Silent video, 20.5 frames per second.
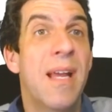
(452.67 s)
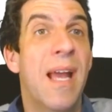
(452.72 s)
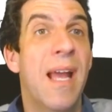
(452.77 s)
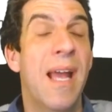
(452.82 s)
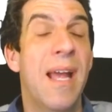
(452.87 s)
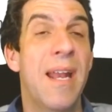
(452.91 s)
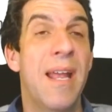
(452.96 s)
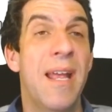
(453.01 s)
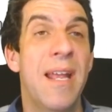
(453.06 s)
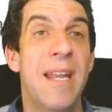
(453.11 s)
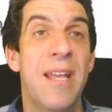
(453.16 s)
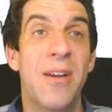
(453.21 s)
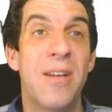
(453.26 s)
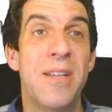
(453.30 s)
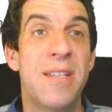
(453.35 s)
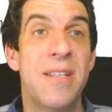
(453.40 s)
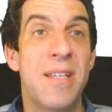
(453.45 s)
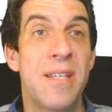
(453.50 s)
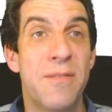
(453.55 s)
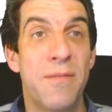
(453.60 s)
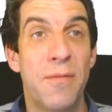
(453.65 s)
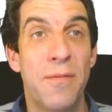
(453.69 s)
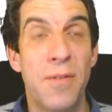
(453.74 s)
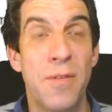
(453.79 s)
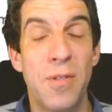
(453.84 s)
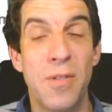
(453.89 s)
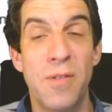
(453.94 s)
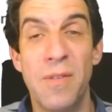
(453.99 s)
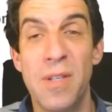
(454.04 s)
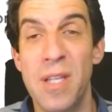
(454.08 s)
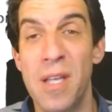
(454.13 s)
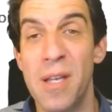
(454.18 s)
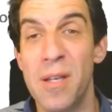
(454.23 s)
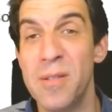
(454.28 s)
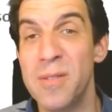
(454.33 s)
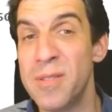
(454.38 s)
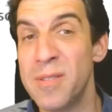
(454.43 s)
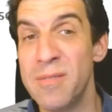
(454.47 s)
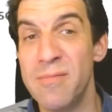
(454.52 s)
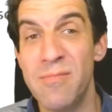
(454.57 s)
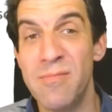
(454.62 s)
And any ideas for future
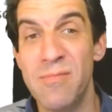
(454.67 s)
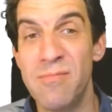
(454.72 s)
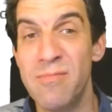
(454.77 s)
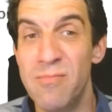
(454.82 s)
videos,